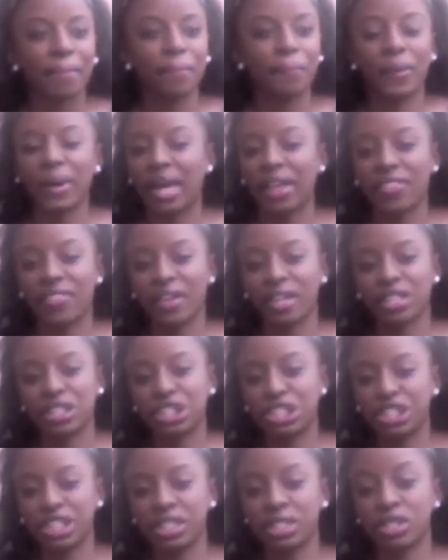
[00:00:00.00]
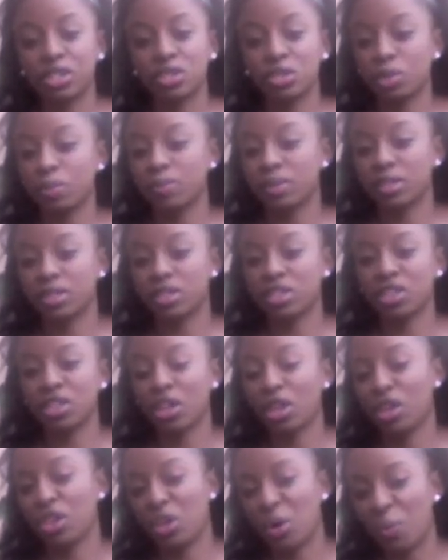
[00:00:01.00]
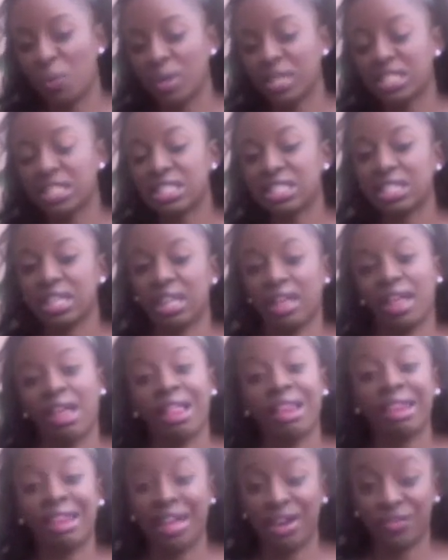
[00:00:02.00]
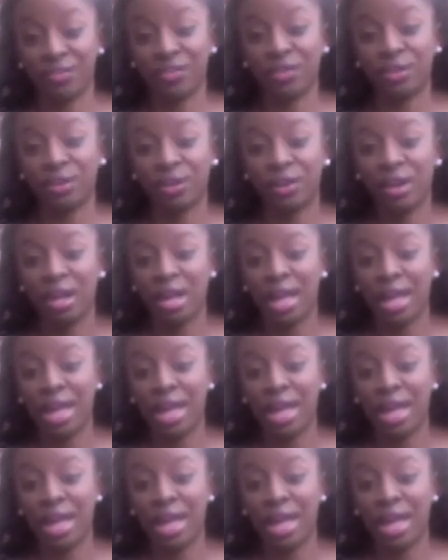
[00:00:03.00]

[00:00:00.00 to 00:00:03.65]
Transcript: But I think she stooped to the lowest level,